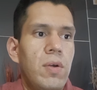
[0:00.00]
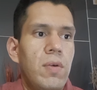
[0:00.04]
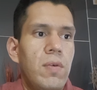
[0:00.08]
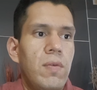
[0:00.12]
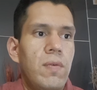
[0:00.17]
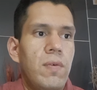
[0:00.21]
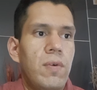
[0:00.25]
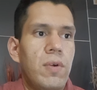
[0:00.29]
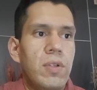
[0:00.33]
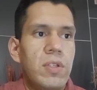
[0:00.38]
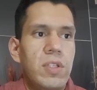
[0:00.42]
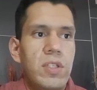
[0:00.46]

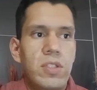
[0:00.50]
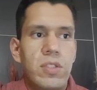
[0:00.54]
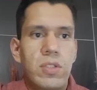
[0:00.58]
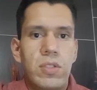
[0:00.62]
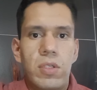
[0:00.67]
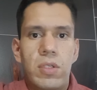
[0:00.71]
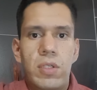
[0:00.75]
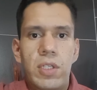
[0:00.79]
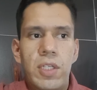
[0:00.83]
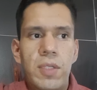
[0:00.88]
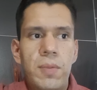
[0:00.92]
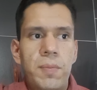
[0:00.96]
For this
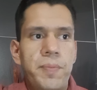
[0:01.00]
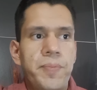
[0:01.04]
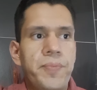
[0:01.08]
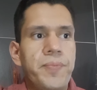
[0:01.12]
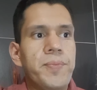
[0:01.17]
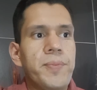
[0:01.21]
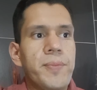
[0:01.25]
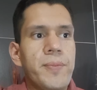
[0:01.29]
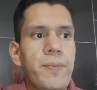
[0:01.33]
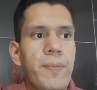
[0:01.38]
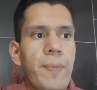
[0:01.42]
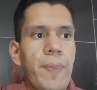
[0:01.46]
study,
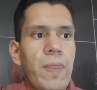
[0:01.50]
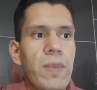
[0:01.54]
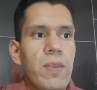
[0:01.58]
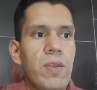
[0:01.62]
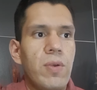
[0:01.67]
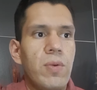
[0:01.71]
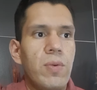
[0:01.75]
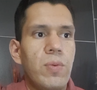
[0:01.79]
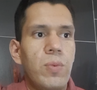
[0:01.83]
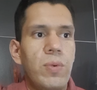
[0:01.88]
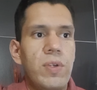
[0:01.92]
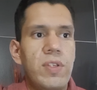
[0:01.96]

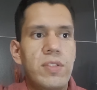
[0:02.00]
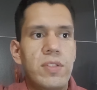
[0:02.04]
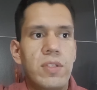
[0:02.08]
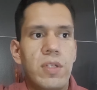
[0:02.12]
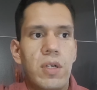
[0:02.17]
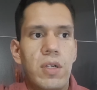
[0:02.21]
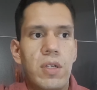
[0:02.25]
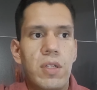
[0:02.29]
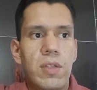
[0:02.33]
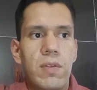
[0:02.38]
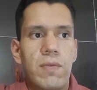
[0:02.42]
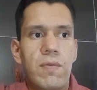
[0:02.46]
we
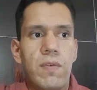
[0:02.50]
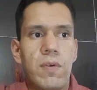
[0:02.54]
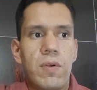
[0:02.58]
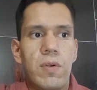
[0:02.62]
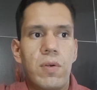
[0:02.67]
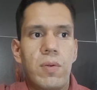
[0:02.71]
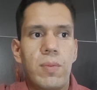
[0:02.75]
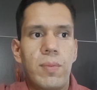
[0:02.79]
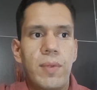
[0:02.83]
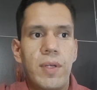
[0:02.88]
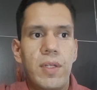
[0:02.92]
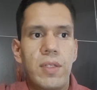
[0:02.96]
started
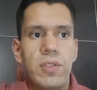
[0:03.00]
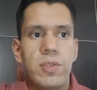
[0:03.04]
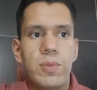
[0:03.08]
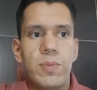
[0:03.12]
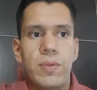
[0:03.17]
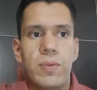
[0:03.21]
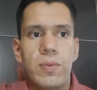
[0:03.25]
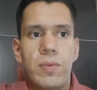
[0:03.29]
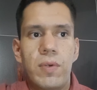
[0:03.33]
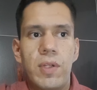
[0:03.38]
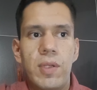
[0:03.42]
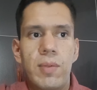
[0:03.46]
from
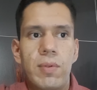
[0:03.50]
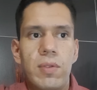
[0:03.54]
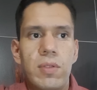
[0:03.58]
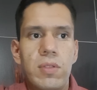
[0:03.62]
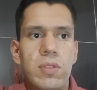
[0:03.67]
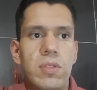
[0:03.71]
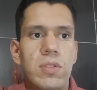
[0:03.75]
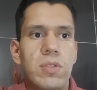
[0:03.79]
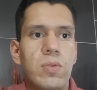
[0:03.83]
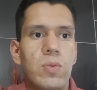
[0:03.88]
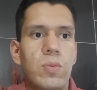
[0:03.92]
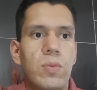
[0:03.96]
melt-spun
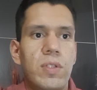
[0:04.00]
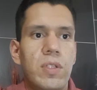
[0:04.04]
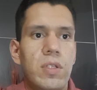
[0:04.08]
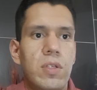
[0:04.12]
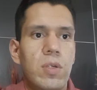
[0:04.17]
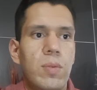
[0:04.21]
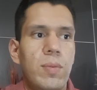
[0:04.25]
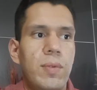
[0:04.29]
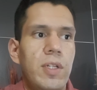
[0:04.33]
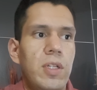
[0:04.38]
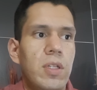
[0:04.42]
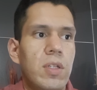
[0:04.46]
ribbons with a
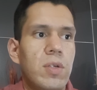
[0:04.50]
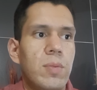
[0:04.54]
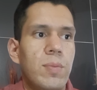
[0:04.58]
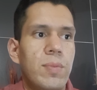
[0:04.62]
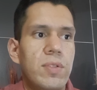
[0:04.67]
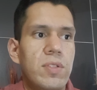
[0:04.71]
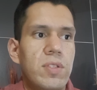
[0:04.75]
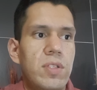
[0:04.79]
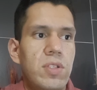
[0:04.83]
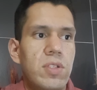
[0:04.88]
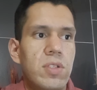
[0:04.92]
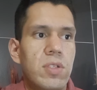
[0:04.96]
nominal
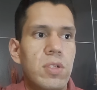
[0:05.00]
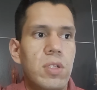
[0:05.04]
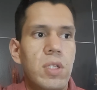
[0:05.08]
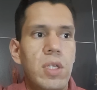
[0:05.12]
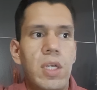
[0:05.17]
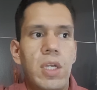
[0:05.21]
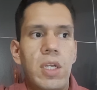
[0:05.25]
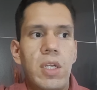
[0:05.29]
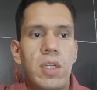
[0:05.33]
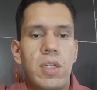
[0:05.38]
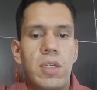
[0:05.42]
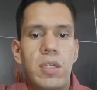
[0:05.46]
composition
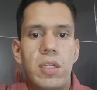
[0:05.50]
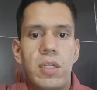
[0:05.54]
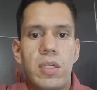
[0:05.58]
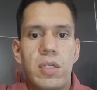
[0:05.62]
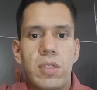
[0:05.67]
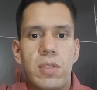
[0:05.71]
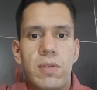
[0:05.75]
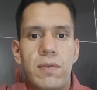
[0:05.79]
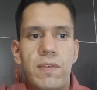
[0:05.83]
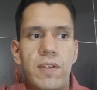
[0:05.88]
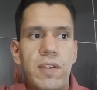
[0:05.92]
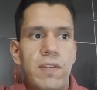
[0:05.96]

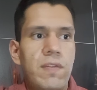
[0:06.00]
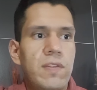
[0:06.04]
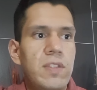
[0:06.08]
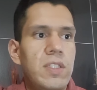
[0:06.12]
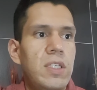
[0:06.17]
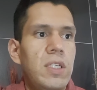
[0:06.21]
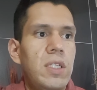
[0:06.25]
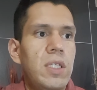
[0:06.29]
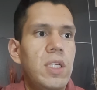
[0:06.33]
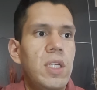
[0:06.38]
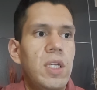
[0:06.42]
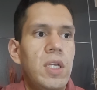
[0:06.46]
nickel
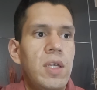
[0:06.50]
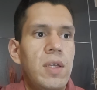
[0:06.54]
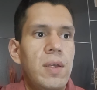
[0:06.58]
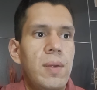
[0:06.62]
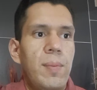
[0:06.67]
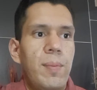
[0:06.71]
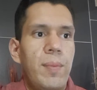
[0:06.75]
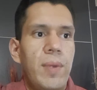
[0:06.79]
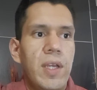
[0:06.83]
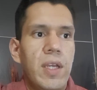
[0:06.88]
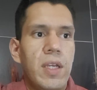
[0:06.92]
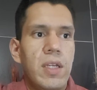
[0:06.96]
50,
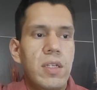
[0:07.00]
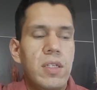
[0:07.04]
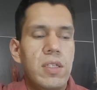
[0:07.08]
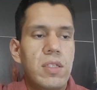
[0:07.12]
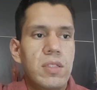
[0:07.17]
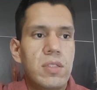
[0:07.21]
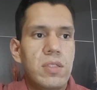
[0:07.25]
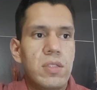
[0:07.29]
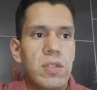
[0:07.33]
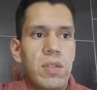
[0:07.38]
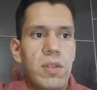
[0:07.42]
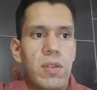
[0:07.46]

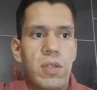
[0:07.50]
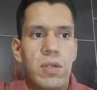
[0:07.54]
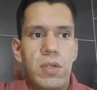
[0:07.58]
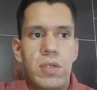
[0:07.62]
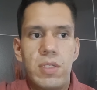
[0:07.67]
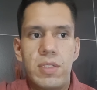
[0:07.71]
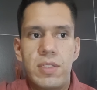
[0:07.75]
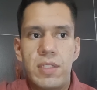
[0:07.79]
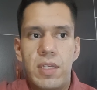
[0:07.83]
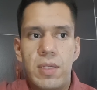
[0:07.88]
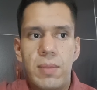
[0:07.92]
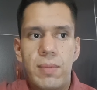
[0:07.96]
manganese
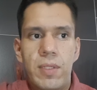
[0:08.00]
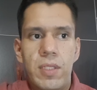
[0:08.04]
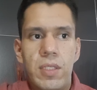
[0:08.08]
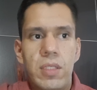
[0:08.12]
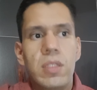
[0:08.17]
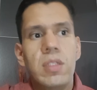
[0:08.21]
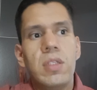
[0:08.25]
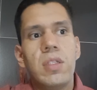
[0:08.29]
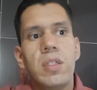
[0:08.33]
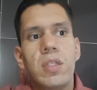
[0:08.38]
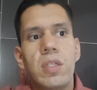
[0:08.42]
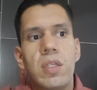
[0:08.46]

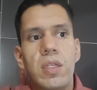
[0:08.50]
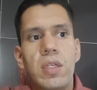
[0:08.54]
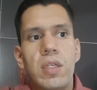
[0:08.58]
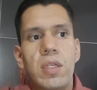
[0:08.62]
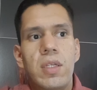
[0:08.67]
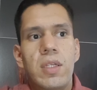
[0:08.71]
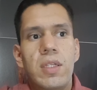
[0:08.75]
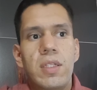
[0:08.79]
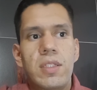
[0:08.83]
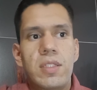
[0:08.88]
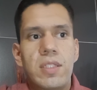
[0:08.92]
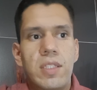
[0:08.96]
37,
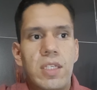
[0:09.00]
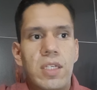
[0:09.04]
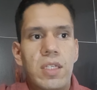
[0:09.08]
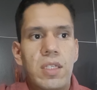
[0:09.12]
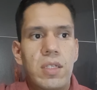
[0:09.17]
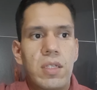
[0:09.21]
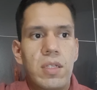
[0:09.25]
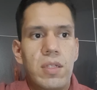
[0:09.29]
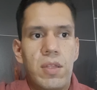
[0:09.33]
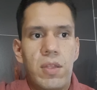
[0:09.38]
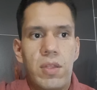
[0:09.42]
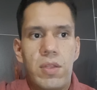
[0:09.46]

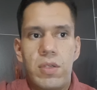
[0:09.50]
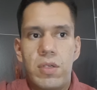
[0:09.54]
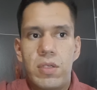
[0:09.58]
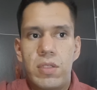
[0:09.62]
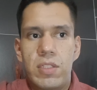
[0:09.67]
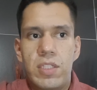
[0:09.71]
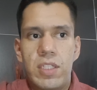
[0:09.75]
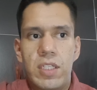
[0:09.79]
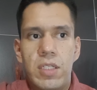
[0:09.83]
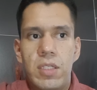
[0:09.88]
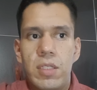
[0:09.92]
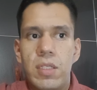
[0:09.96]
tin
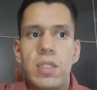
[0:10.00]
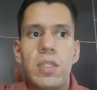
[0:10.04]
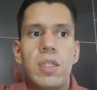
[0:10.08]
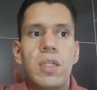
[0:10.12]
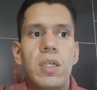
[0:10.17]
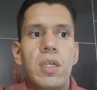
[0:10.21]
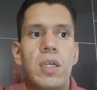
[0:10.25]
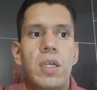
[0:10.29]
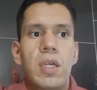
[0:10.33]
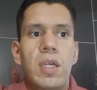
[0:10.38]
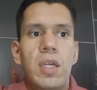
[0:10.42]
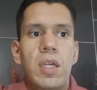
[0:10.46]
13,
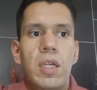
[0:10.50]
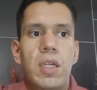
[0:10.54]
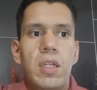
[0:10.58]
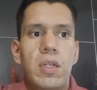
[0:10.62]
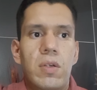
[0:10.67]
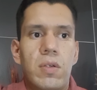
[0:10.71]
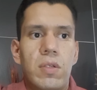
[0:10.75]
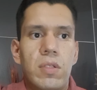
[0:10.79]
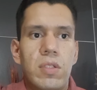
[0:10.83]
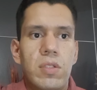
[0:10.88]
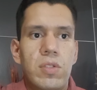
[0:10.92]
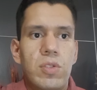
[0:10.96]
in
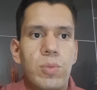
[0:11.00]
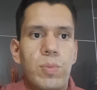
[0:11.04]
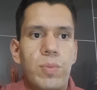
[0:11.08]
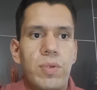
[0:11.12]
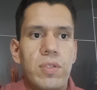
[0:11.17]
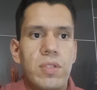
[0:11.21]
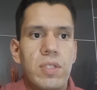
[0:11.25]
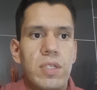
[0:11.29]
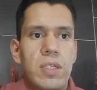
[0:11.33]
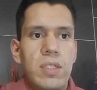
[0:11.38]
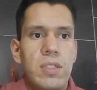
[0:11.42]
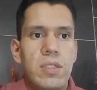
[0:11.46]
order to
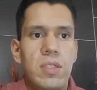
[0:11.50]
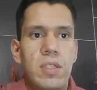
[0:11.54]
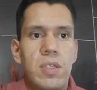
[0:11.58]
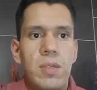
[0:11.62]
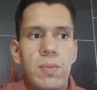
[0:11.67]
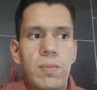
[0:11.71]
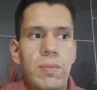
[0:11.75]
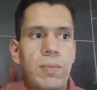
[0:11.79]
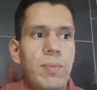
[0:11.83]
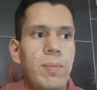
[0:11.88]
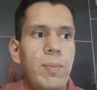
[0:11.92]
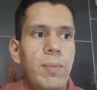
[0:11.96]
process
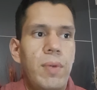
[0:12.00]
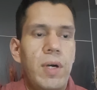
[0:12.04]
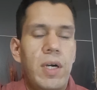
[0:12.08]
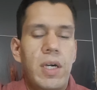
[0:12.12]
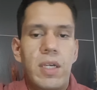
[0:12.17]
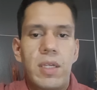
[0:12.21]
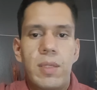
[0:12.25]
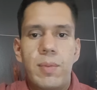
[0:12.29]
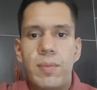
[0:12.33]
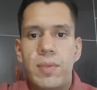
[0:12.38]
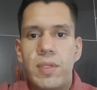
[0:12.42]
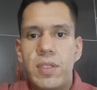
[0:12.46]
them
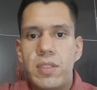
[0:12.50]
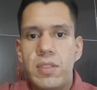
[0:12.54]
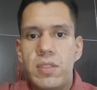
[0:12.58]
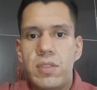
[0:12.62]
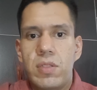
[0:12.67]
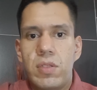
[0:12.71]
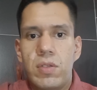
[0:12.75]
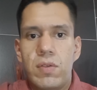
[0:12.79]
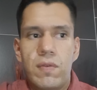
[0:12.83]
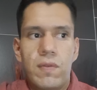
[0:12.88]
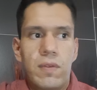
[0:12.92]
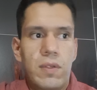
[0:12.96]
by means
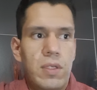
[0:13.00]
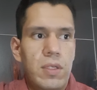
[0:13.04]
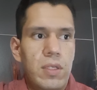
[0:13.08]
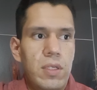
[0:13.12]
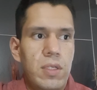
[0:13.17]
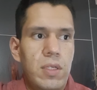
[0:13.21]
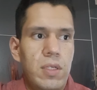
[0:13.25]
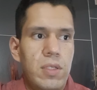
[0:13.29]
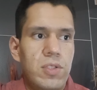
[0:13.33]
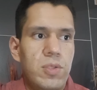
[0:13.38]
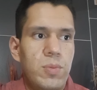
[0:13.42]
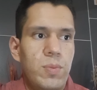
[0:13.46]
of
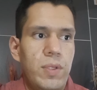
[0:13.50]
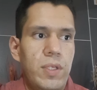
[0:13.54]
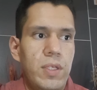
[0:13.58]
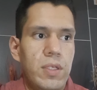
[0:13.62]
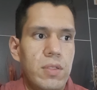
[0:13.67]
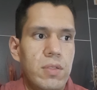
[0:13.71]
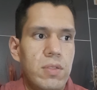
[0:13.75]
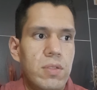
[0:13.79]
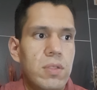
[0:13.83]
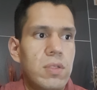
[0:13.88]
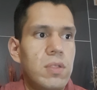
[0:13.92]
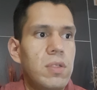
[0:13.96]

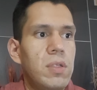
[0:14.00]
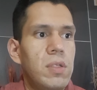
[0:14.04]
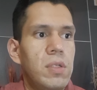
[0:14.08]
SPS.